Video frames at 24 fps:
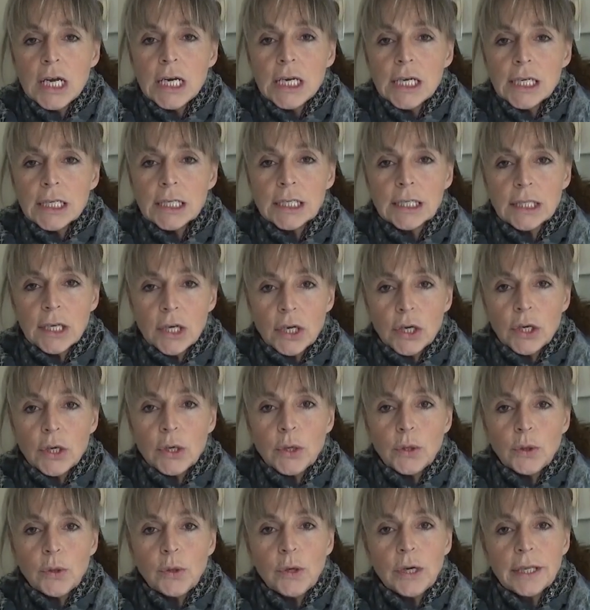
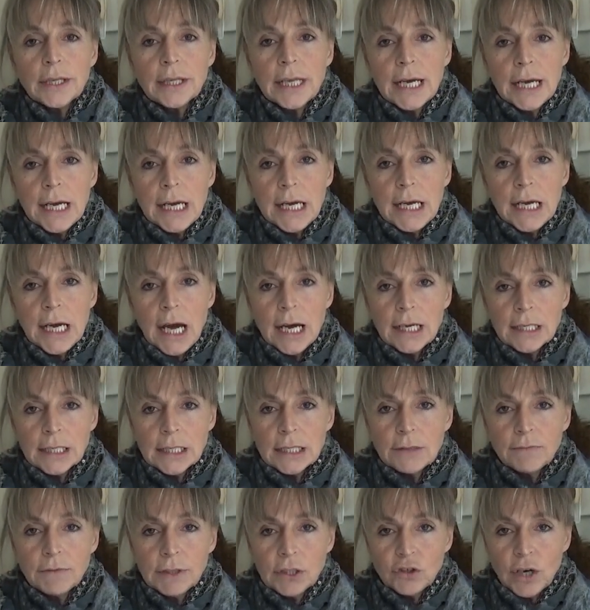So they had
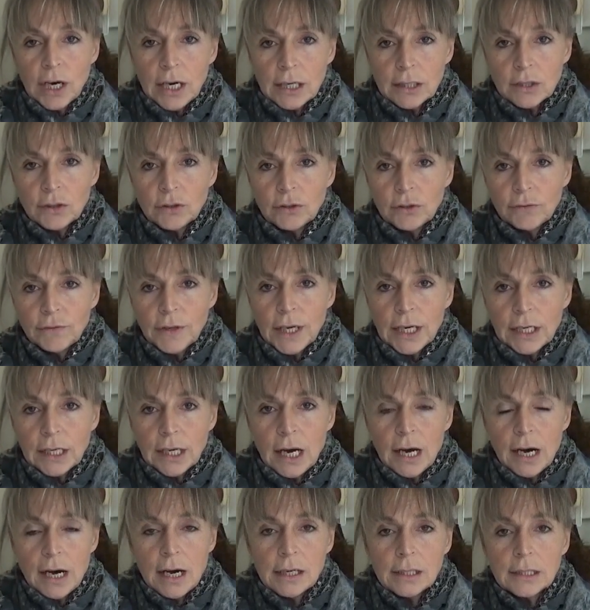to retract all of their
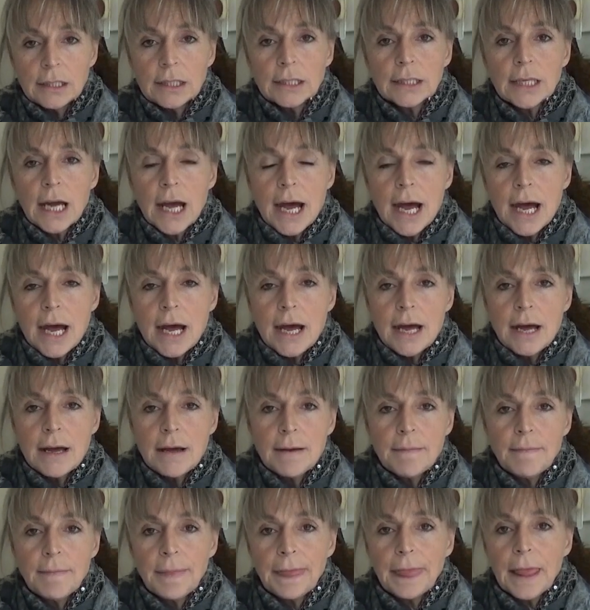cards,
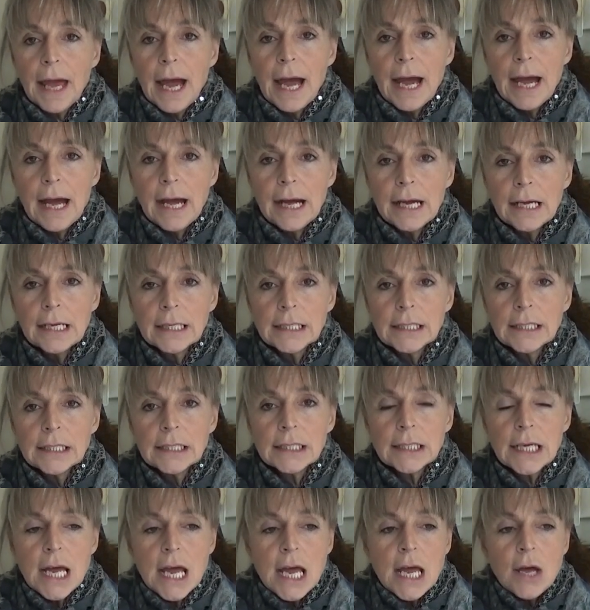
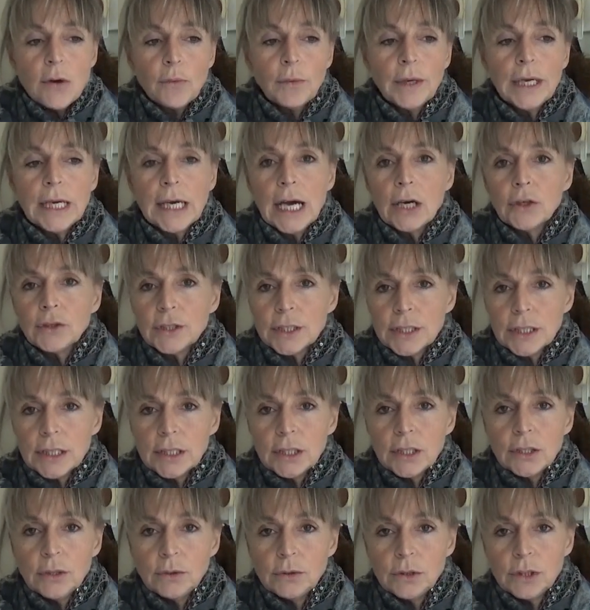and we
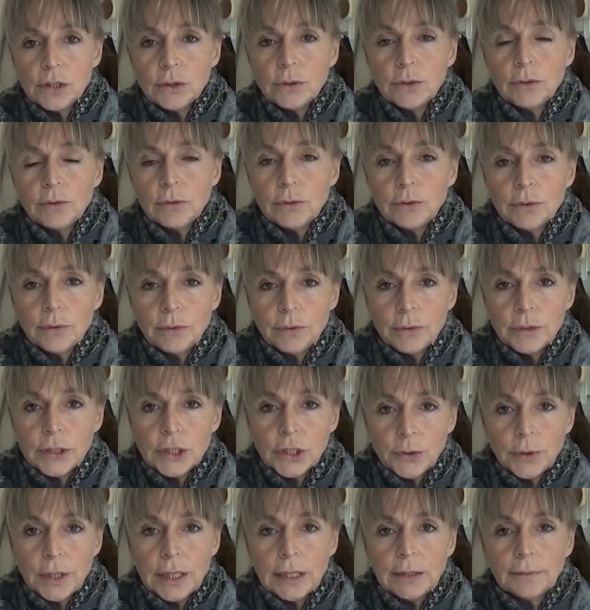continued doing what we were
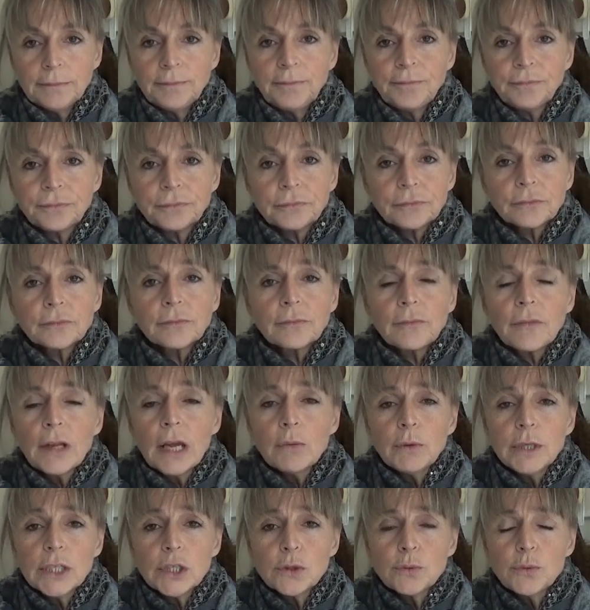doing,
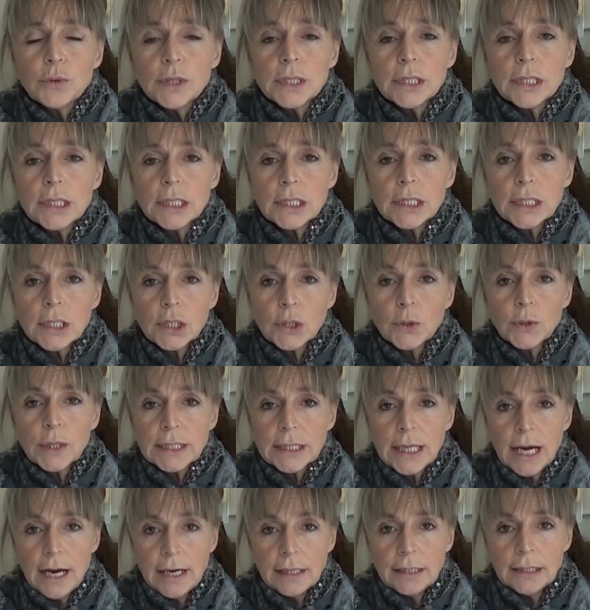which was to
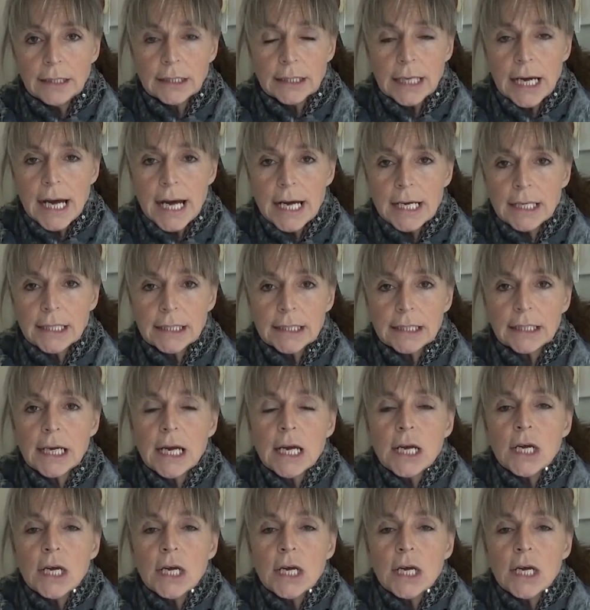assign the debts